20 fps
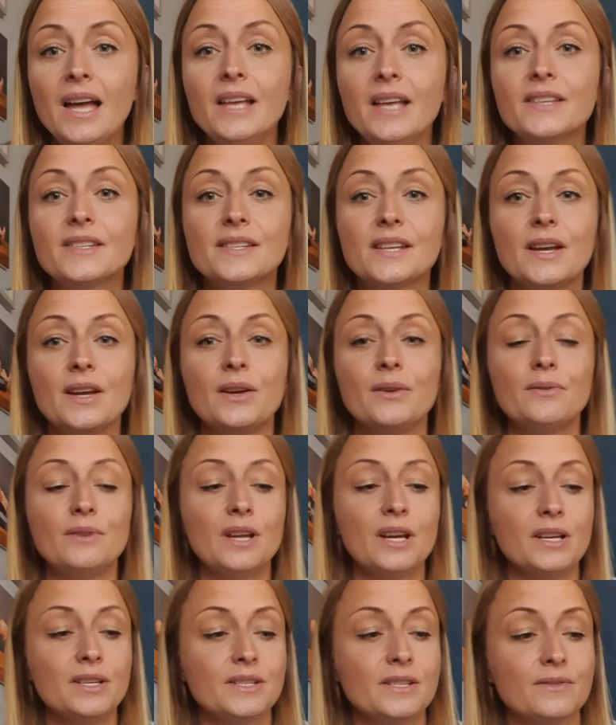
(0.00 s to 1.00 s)
So
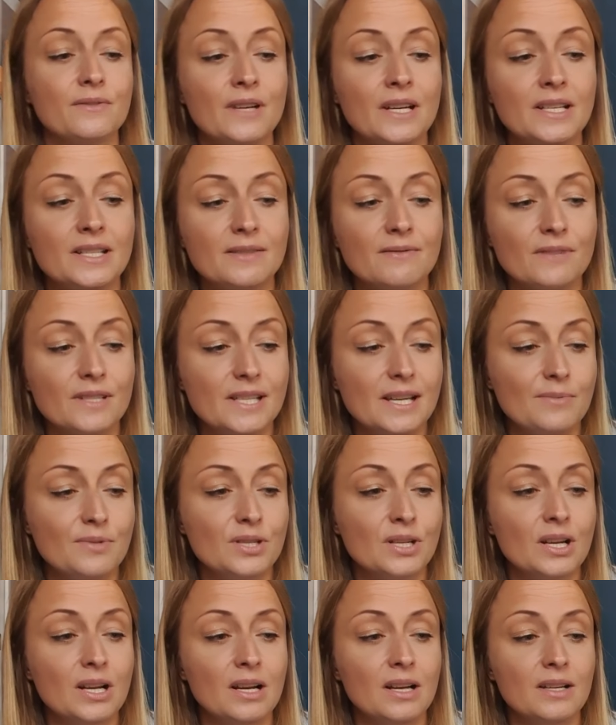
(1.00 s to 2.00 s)
nurseries and
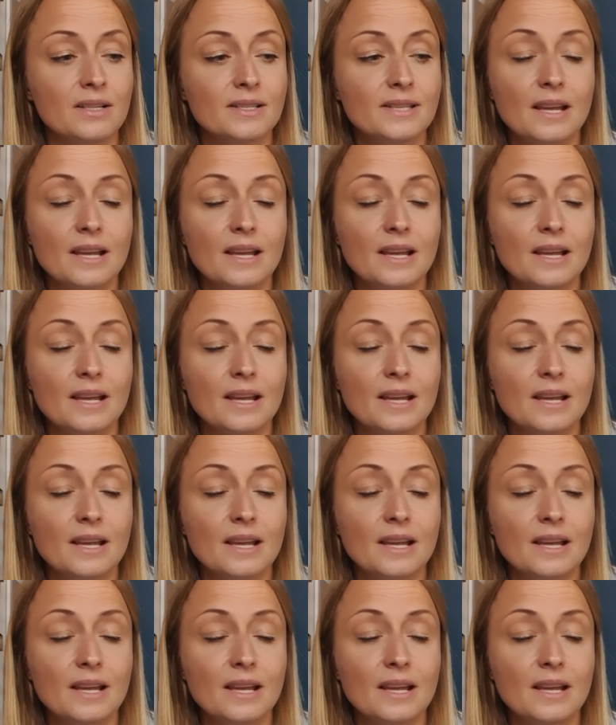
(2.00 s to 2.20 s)
reception class,